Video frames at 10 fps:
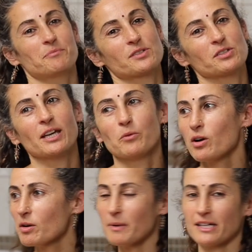So yeah,
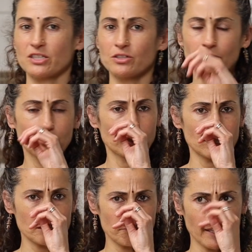welcome back. So
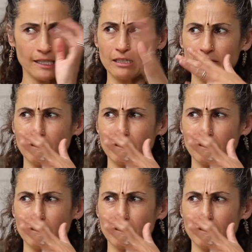it's been